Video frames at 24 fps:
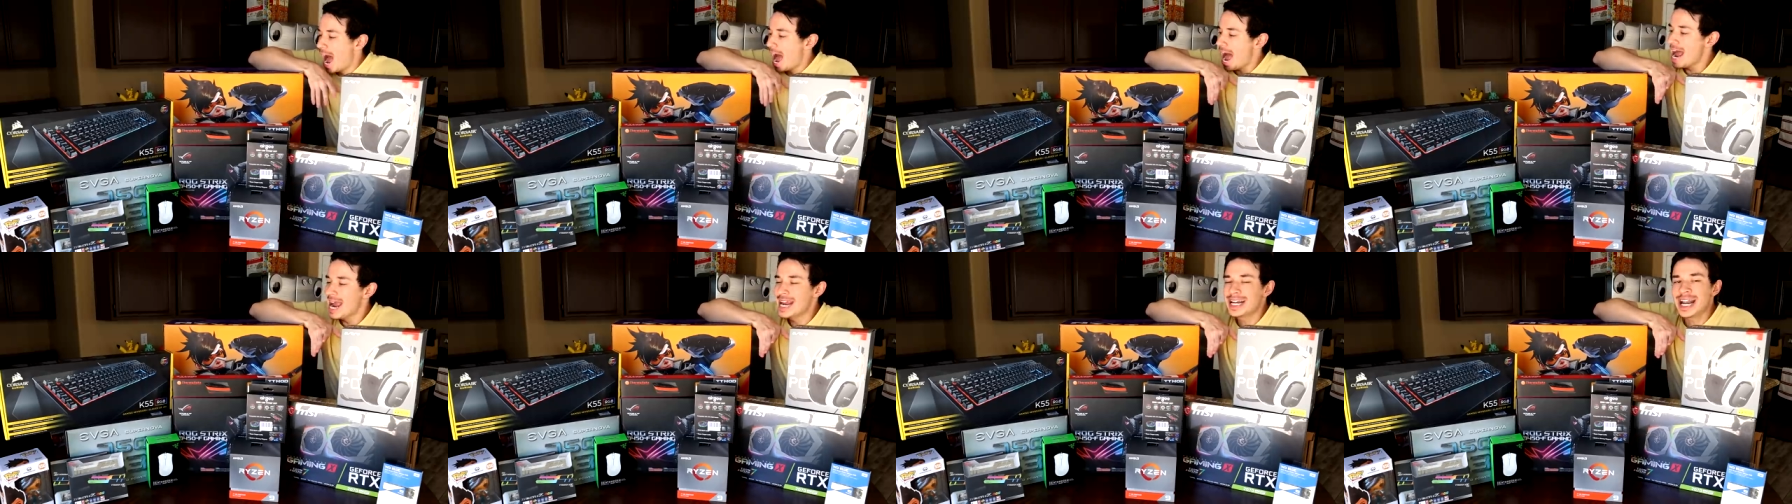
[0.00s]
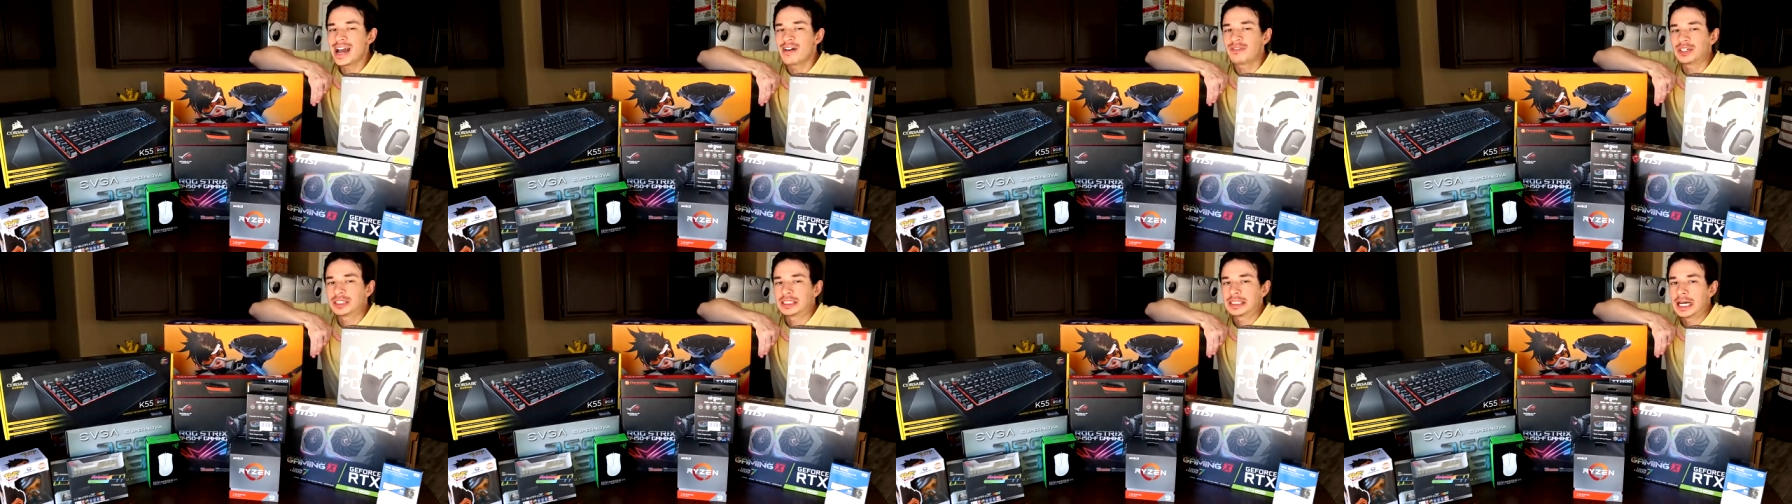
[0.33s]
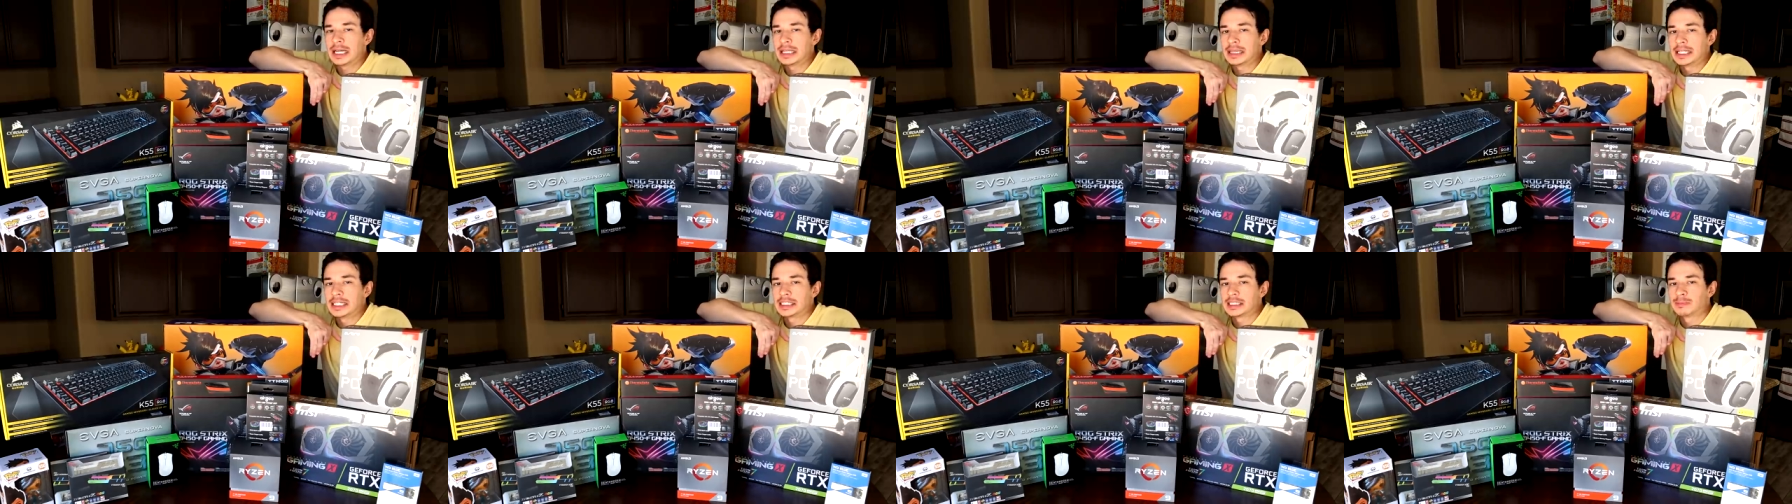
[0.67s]
I
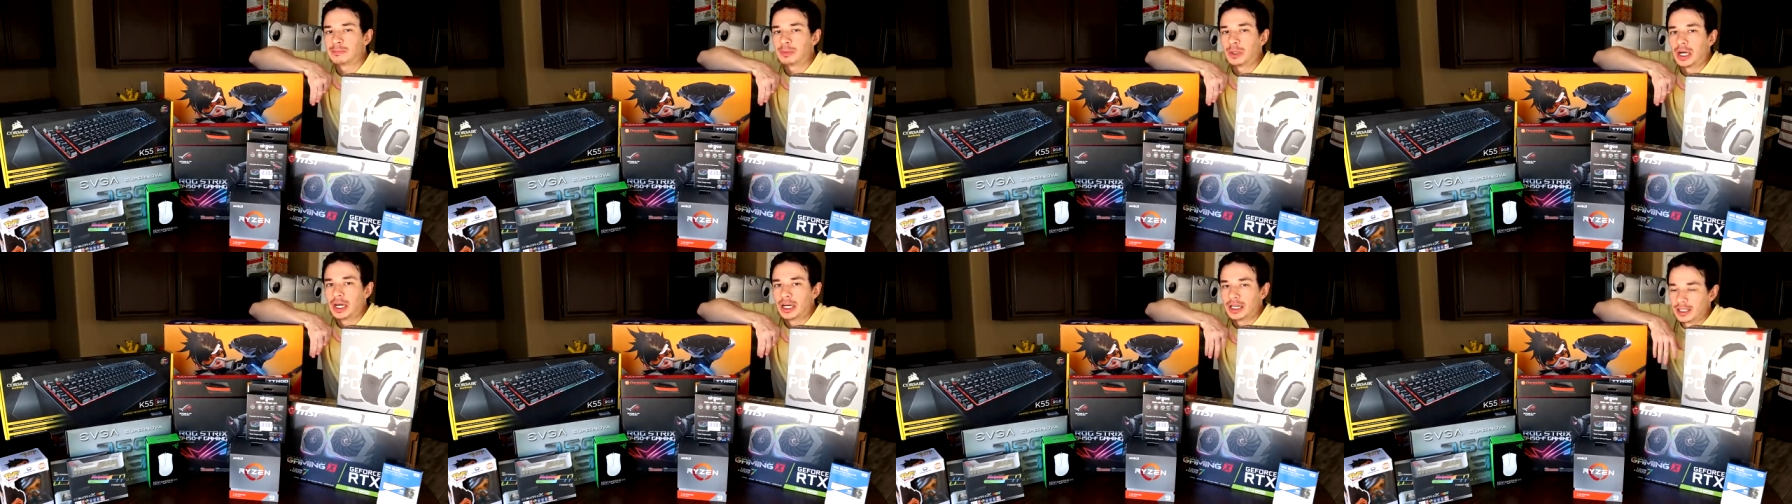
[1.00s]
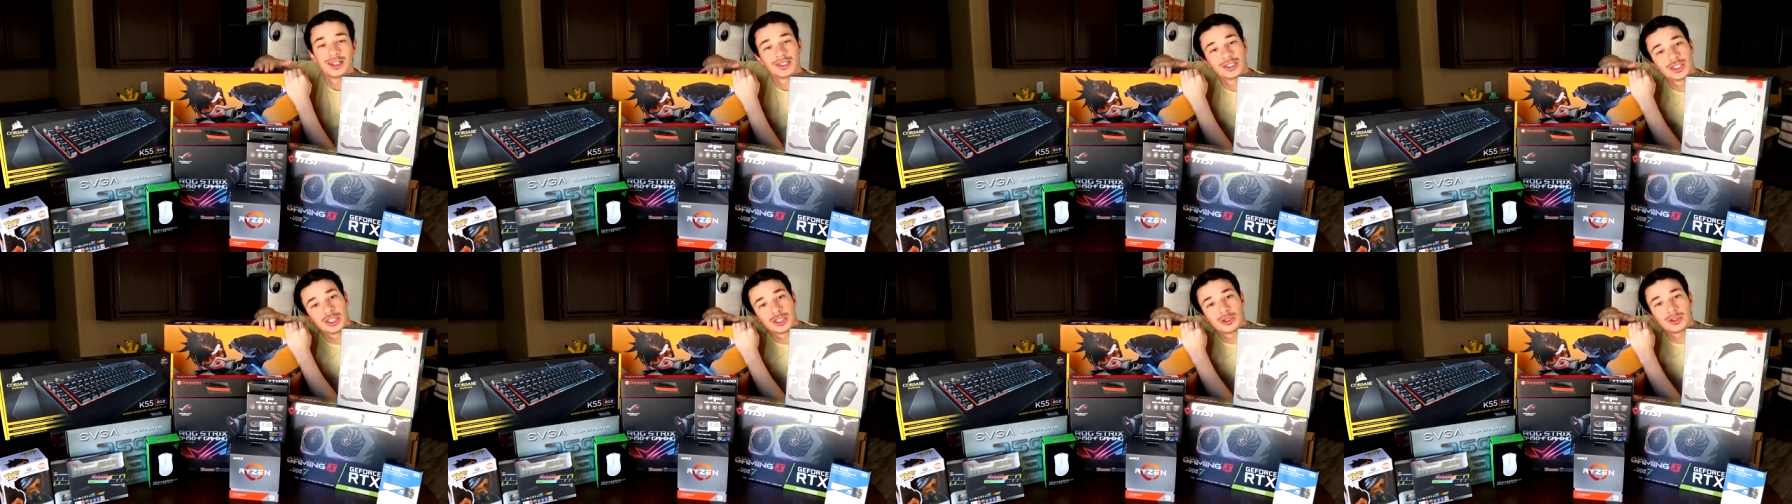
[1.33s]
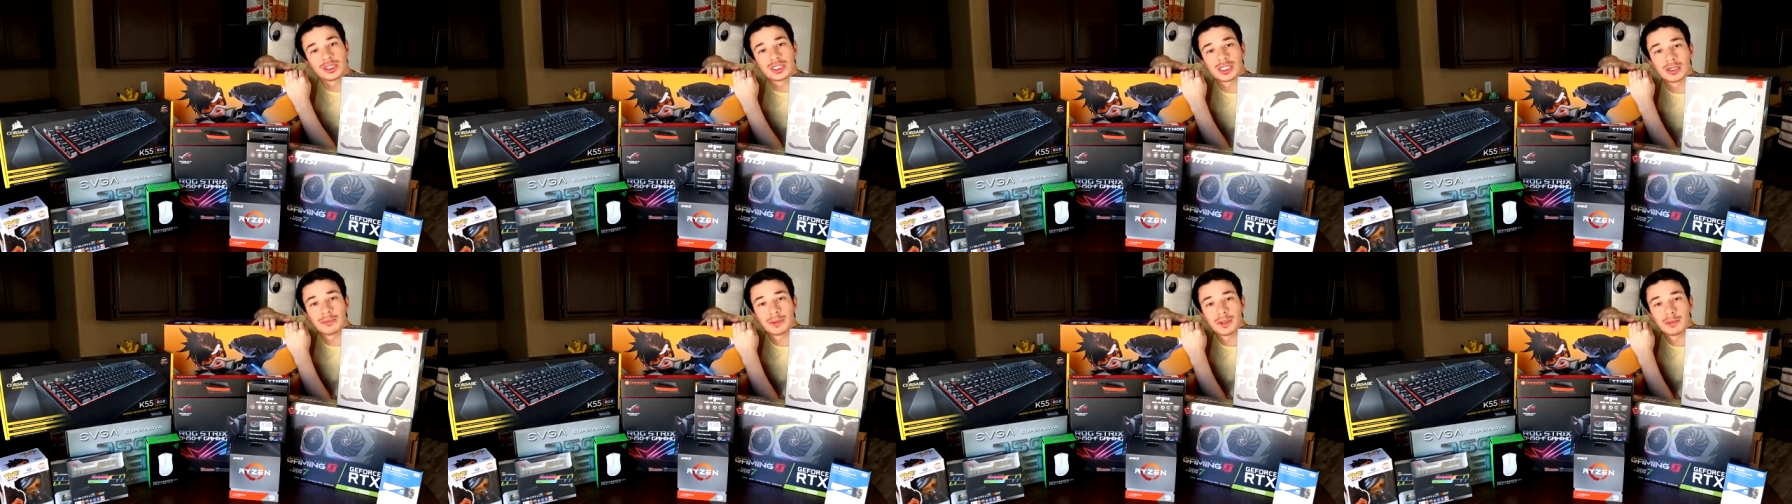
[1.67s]
done this, bruh. And two,
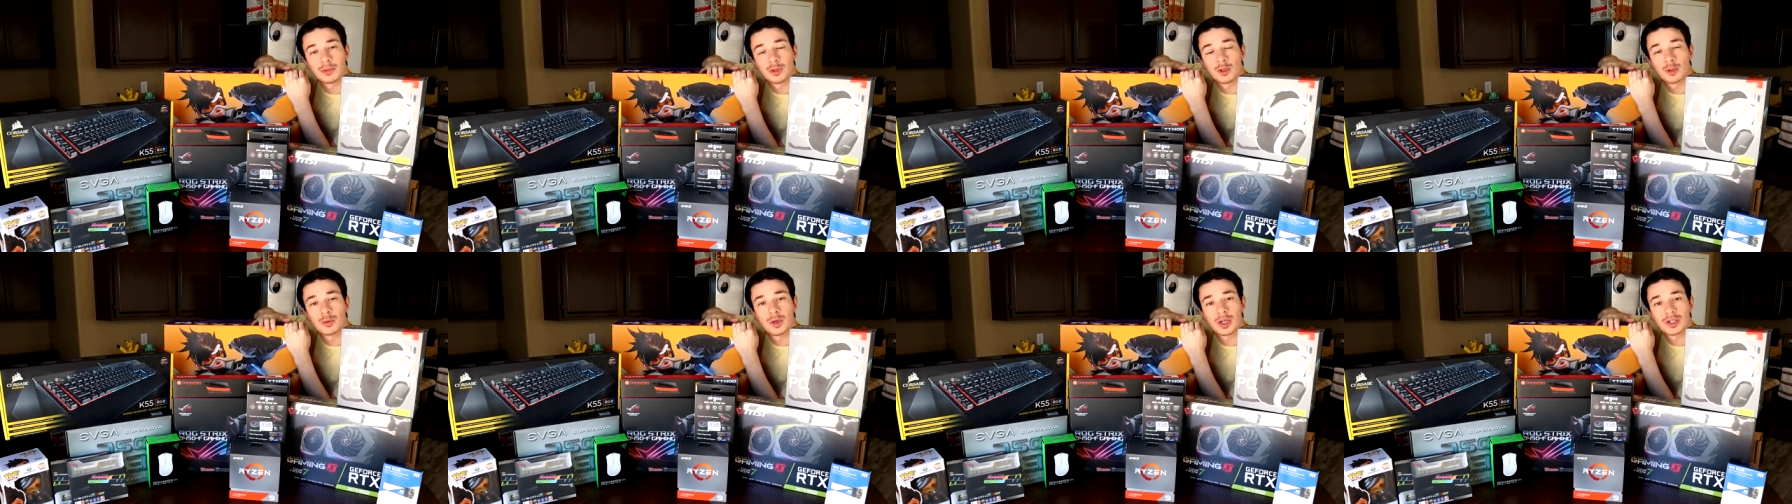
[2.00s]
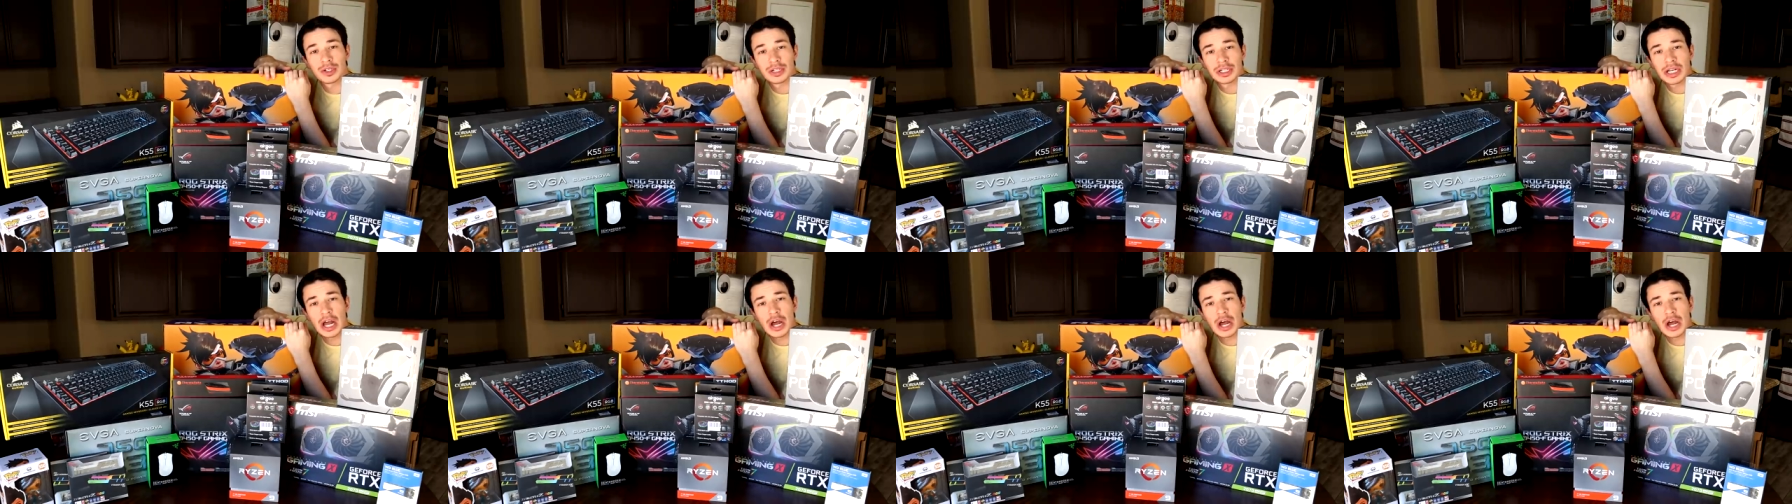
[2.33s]
some people were wondering,